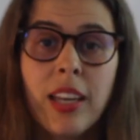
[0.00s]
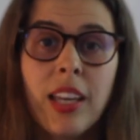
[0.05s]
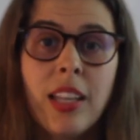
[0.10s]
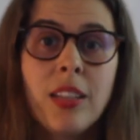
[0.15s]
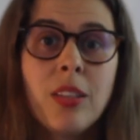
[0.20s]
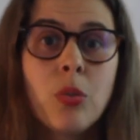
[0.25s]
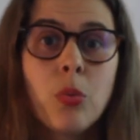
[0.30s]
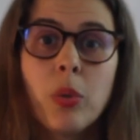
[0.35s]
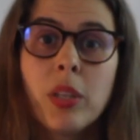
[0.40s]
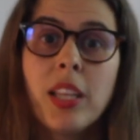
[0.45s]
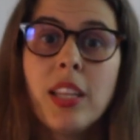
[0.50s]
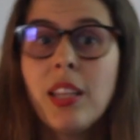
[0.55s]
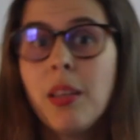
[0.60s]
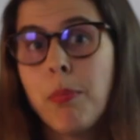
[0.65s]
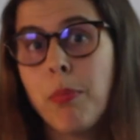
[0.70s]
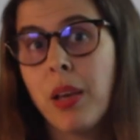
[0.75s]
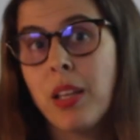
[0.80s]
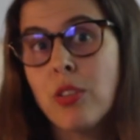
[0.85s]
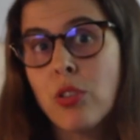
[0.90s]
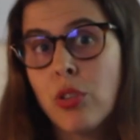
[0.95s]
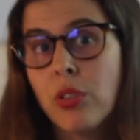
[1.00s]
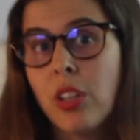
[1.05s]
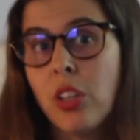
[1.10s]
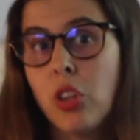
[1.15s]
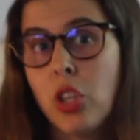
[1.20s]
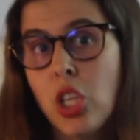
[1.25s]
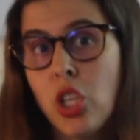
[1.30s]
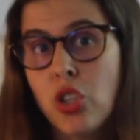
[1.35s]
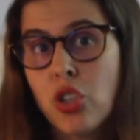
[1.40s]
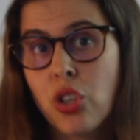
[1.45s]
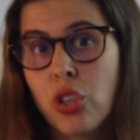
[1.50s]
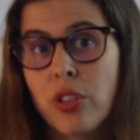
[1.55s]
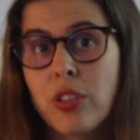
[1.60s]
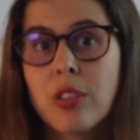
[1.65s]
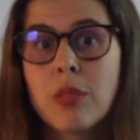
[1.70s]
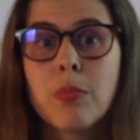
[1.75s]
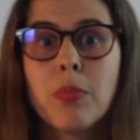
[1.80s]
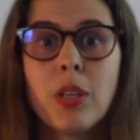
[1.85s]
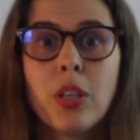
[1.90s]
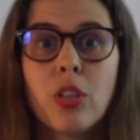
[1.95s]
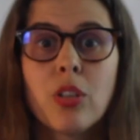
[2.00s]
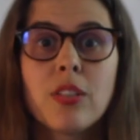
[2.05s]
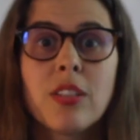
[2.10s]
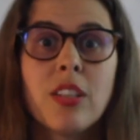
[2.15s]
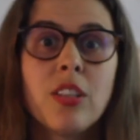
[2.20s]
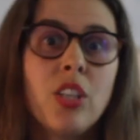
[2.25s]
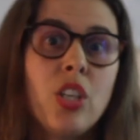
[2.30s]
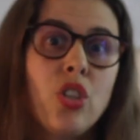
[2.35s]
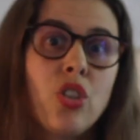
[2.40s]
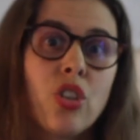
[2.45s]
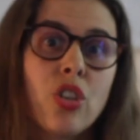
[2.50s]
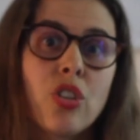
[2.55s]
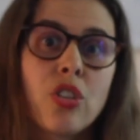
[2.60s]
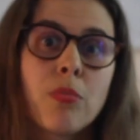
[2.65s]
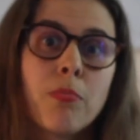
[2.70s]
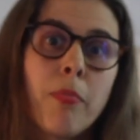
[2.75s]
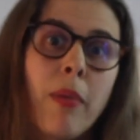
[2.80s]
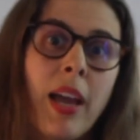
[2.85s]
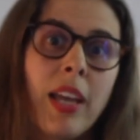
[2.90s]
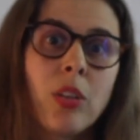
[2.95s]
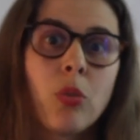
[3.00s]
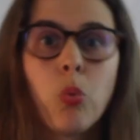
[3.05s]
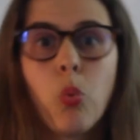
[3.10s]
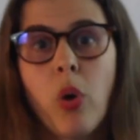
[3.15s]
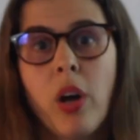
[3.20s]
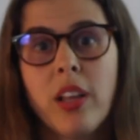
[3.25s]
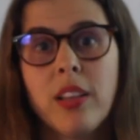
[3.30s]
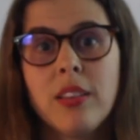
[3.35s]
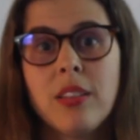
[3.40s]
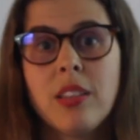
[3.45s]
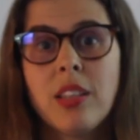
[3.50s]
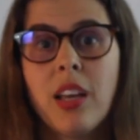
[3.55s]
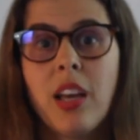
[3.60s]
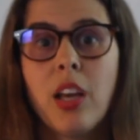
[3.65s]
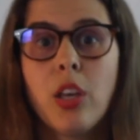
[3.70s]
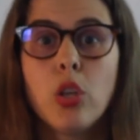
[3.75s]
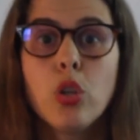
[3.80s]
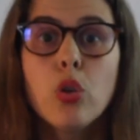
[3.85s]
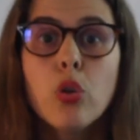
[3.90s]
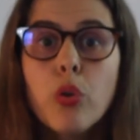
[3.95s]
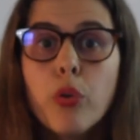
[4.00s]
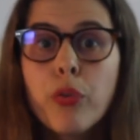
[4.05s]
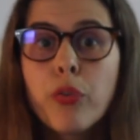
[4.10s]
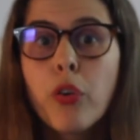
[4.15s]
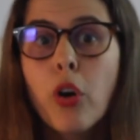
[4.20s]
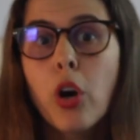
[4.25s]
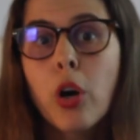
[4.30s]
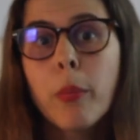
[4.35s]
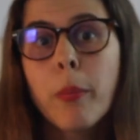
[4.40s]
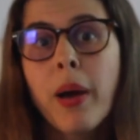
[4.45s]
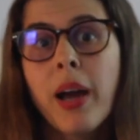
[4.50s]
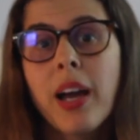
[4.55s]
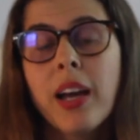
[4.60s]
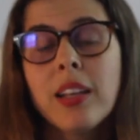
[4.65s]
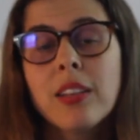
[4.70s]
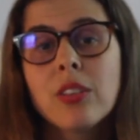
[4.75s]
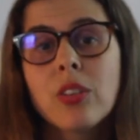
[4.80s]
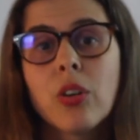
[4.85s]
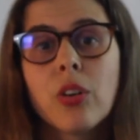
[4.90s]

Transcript: it really depends on the teachers, because the teachers might want a U format,